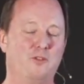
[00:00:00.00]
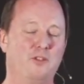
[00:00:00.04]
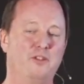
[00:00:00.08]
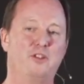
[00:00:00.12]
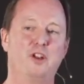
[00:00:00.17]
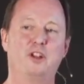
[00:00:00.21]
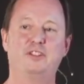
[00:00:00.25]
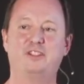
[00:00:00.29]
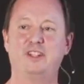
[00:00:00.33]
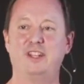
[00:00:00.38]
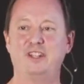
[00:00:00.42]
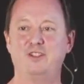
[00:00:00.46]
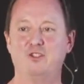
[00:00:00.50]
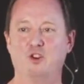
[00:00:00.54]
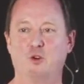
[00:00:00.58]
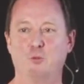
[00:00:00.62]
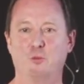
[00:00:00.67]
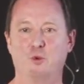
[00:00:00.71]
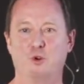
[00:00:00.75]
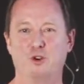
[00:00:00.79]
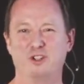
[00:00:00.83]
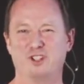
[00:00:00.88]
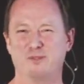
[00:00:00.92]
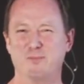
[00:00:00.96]
and 13 year old
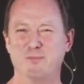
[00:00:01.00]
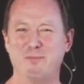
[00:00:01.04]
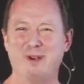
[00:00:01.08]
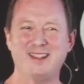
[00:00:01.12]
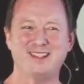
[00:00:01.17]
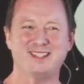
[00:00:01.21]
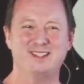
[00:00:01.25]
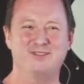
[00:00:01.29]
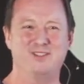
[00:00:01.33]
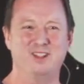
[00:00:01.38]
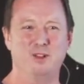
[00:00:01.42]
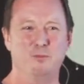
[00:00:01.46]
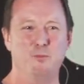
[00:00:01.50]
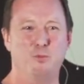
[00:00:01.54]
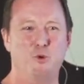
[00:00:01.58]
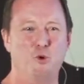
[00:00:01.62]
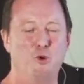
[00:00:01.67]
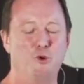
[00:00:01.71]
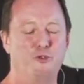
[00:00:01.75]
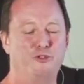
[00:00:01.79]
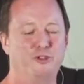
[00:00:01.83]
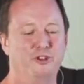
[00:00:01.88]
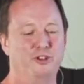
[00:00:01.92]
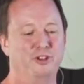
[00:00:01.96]
boys are massively
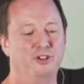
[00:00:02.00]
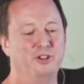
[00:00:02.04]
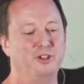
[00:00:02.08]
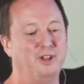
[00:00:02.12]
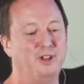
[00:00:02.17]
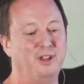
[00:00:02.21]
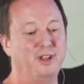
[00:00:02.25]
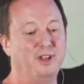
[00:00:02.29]
important